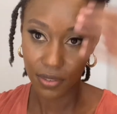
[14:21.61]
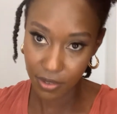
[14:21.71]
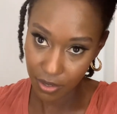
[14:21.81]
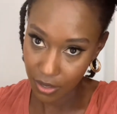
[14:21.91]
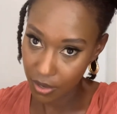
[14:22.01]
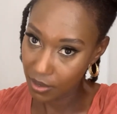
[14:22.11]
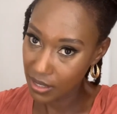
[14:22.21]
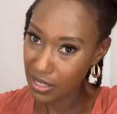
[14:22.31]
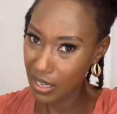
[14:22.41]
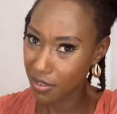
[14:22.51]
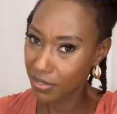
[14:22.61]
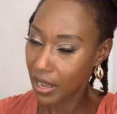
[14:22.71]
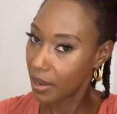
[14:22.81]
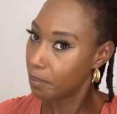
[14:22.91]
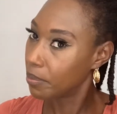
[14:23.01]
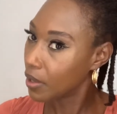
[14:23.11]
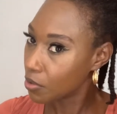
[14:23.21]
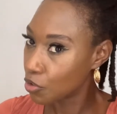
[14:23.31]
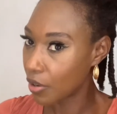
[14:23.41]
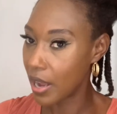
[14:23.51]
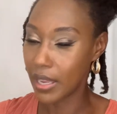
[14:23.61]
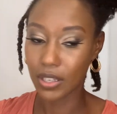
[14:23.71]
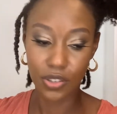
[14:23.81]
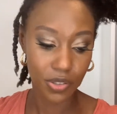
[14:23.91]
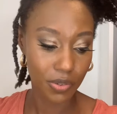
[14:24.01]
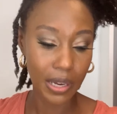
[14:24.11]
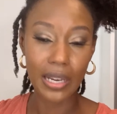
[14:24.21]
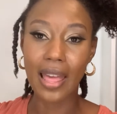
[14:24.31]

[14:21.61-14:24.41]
you know, instead of like blow drying it straight